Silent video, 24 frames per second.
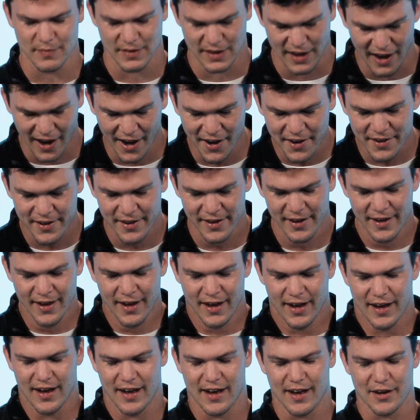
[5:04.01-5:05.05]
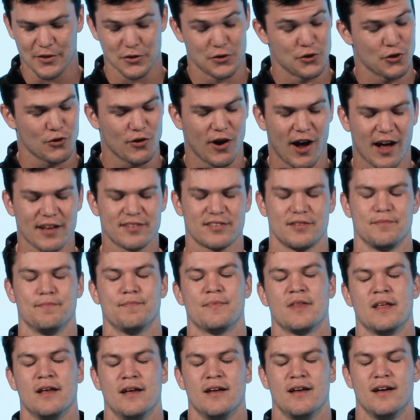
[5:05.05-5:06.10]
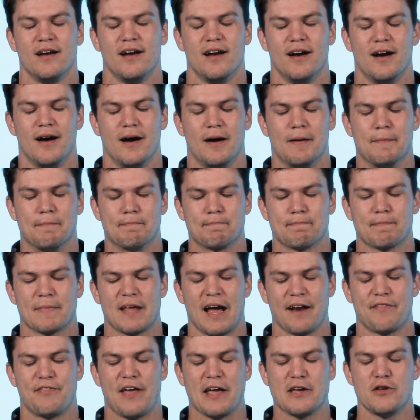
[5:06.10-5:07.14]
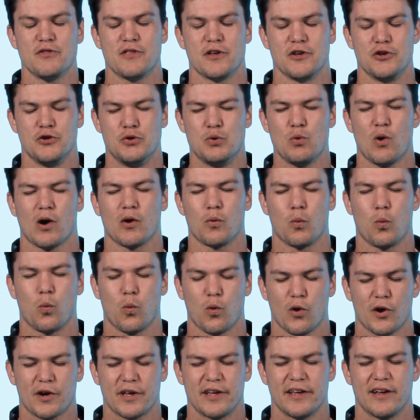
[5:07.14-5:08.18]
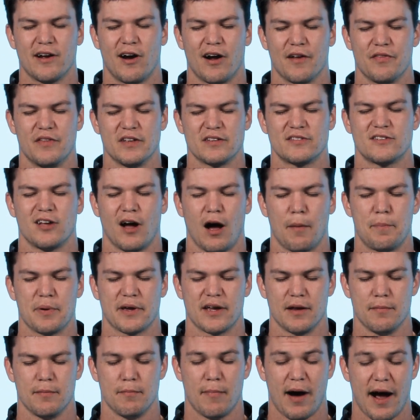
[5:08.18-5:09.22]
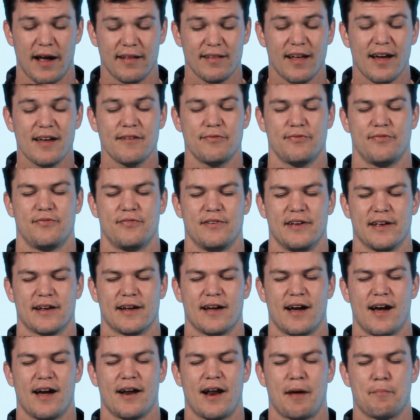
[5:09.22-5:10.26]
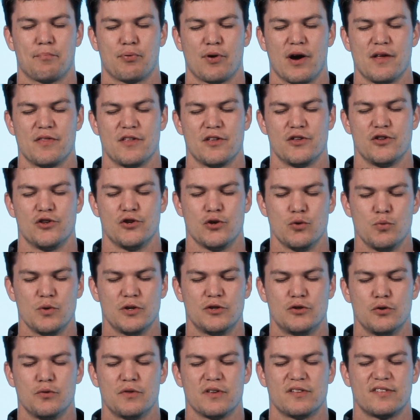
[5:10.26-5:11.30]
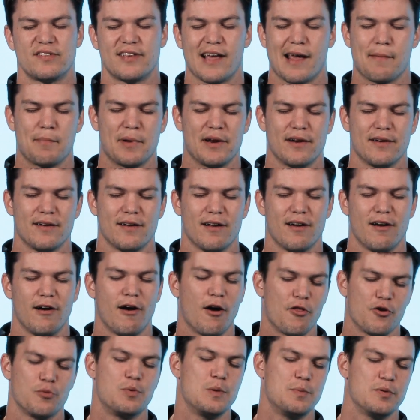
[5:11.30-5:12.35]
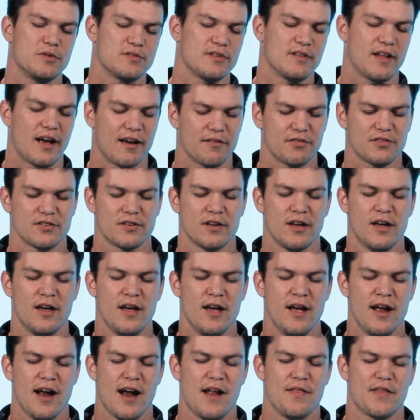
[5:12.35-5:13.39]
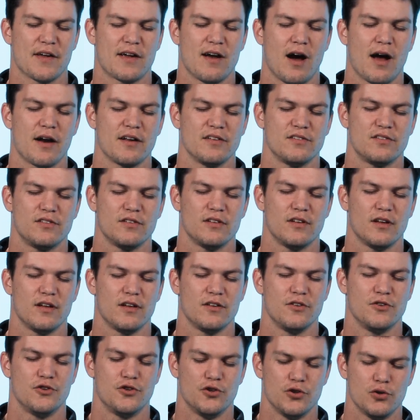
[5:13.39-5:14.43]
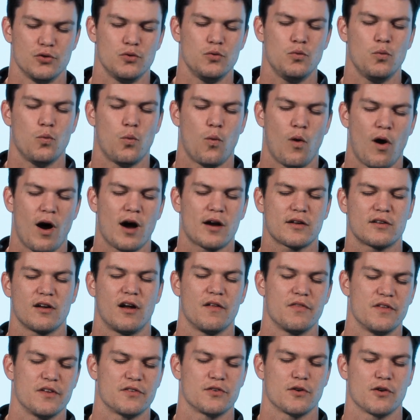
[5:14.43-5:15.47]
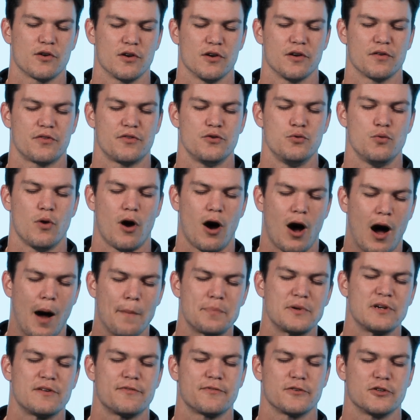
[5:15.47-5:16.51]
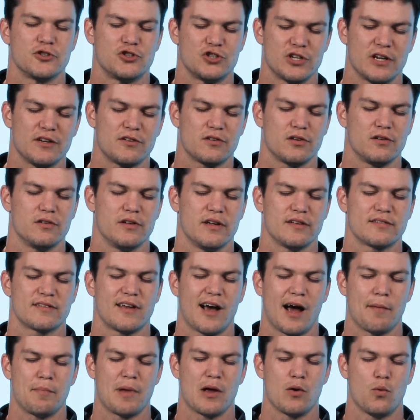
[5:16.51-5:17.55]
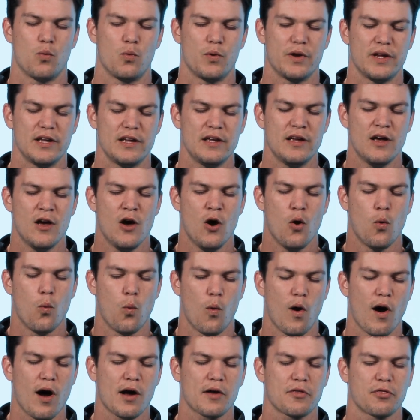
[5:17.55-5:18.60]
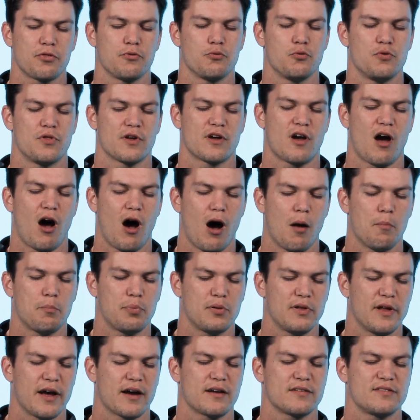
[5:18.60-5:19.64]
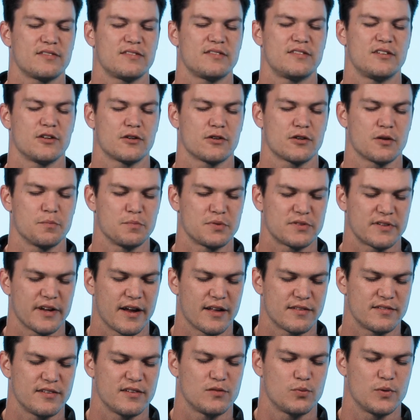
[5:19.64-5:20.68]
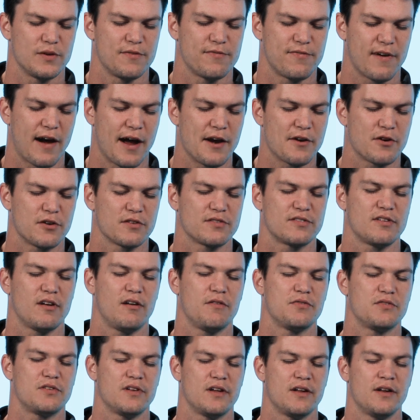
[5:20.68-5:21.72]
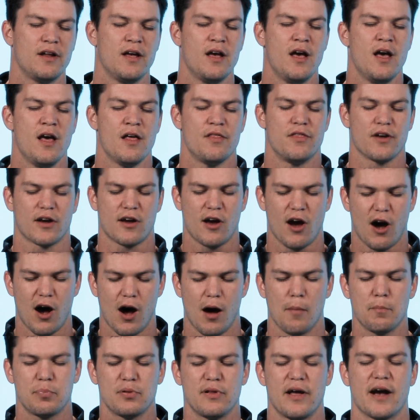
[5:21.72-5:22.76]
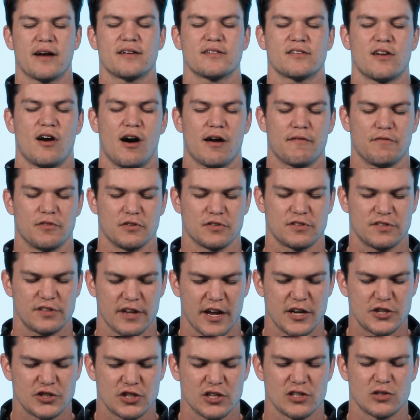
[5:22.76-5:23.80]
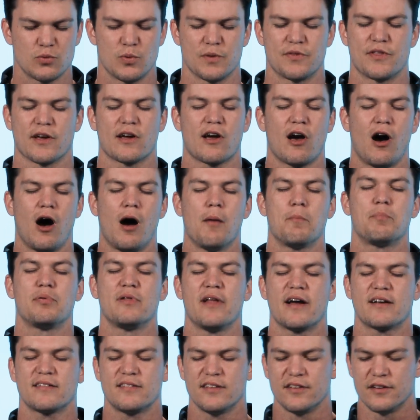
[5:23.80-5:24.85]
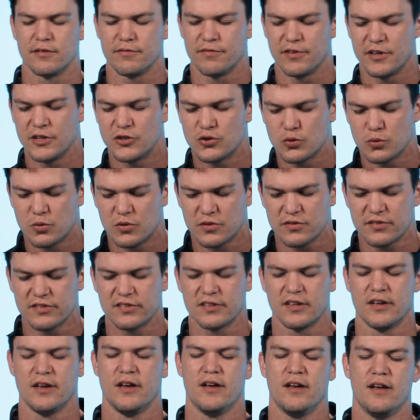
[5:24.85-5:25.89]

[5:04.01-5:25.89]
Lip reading: God, you're awesome. God, thank you that you are working on this topic in my life. And God, I pray that you would do the same in other people's lives. And that God, as you walked on this earth, you opted for gentleness. God, may we walk through the complex circumstances we find ourselves in, the complex conversations with the complex individuals.